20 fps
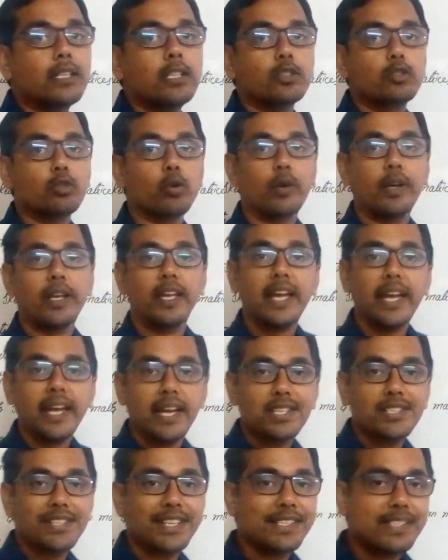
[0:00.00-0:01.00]
So
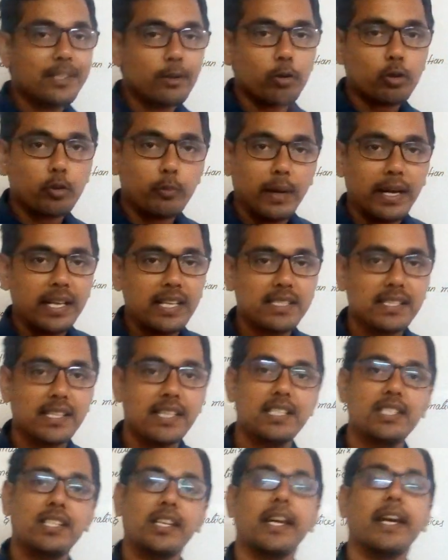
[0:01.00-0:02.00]
Aij is equal to minus
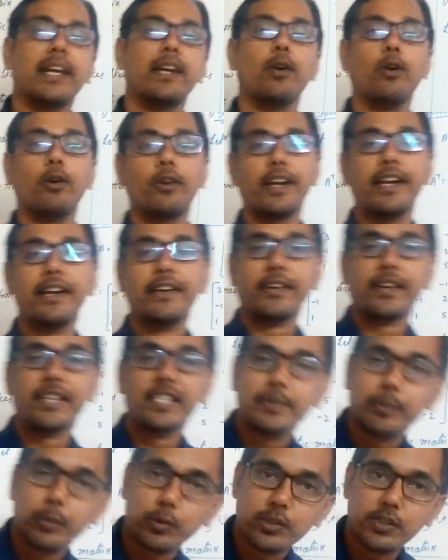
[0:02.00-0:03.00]
Aji or A
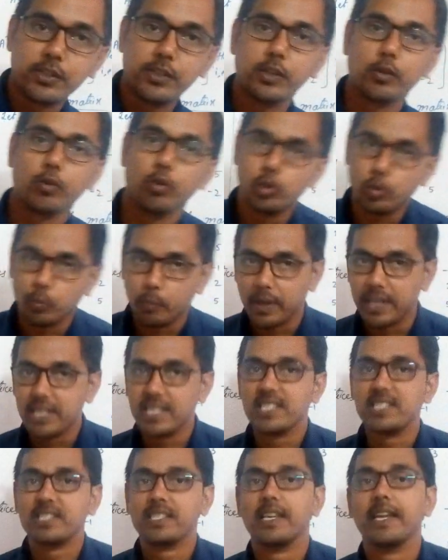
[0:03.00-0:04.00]
transpose is equal to
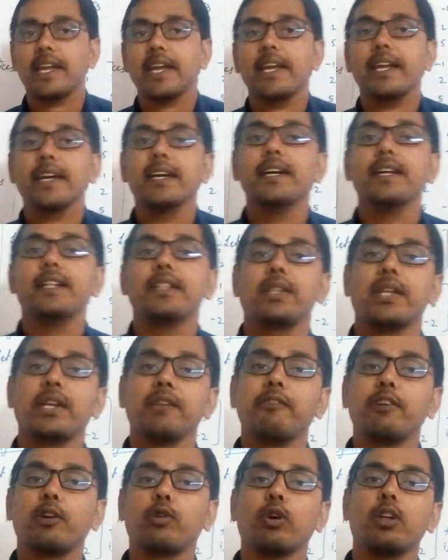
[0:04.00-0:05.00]
minus A,
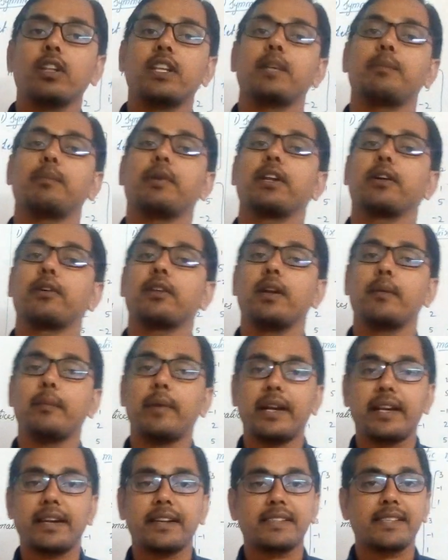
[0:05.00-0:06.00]
then we call that particular
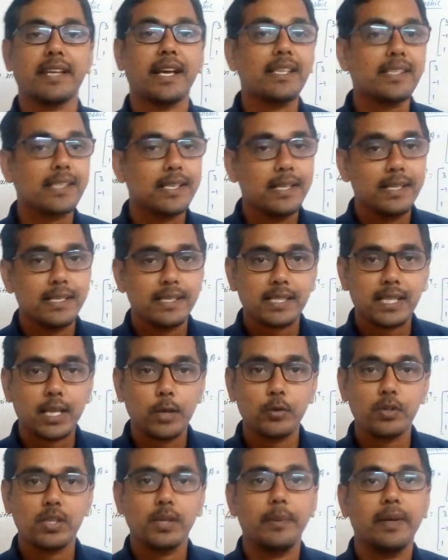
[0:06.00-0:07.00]
matrix as
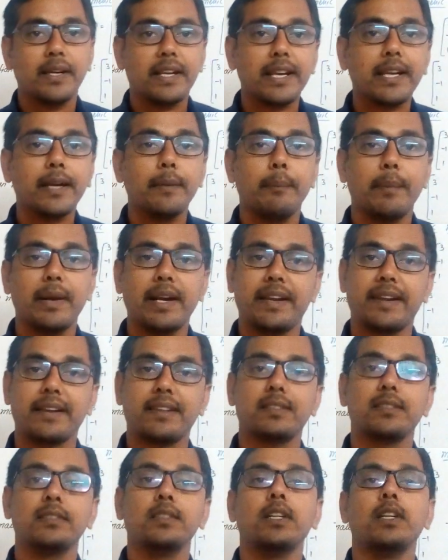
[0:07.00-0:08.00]
skew symmetric
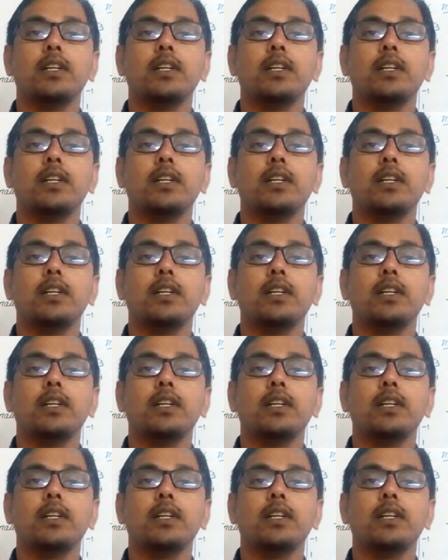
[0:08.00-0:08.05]
matrix.